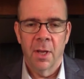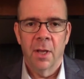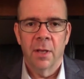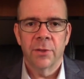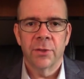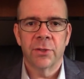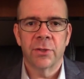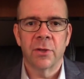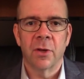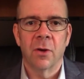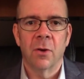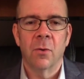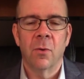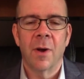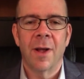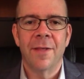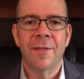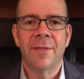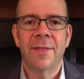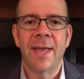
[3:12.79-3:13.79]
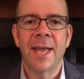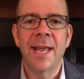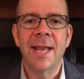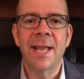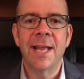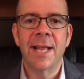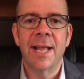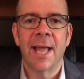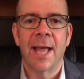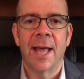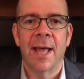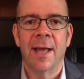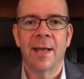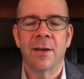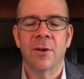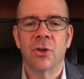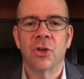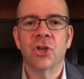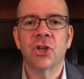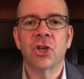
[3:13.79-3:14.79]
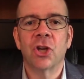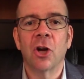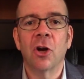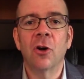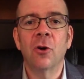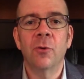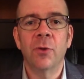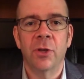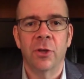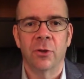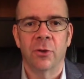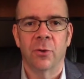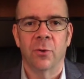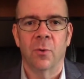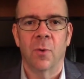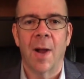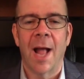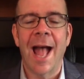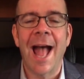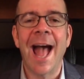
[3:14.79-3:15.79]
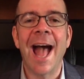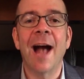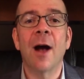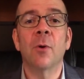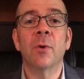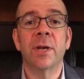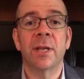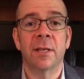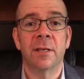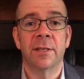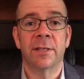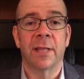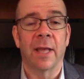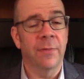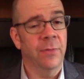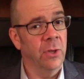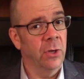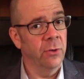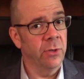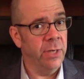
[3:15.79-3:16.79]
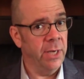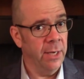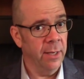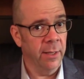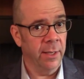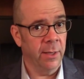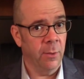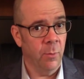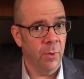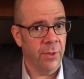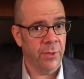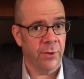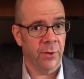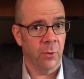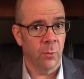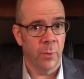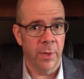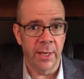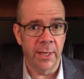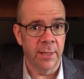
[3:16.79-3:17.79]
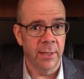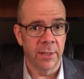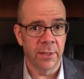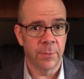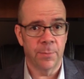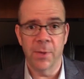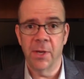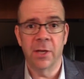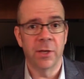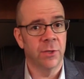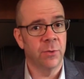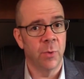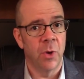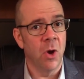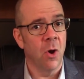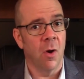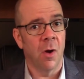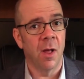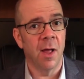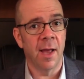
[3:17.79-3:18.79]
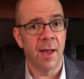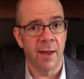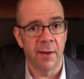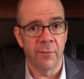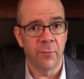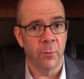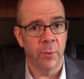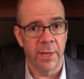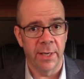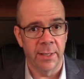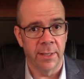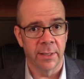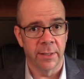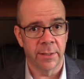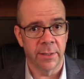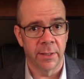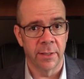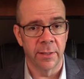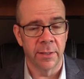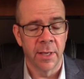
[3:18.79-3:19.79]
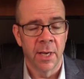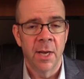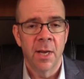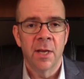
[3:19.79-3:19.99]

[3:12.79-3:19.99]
So they can show you how it is that they're dealing with their weakness, because we all have weaknesses.